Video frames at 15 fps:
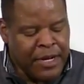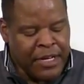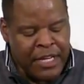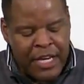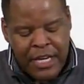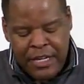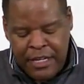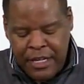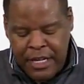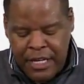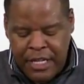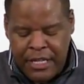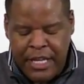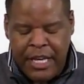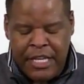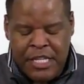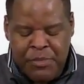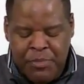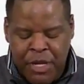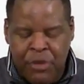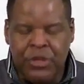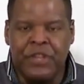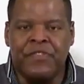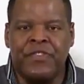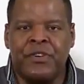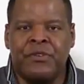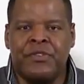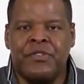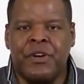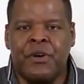Again, looking at the exploded
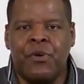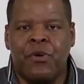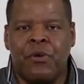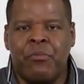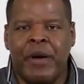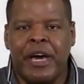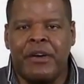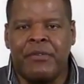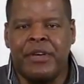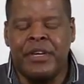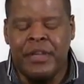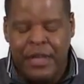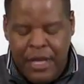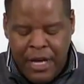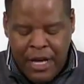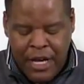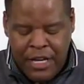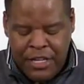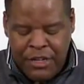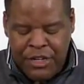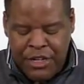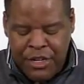view of the core battery, you'll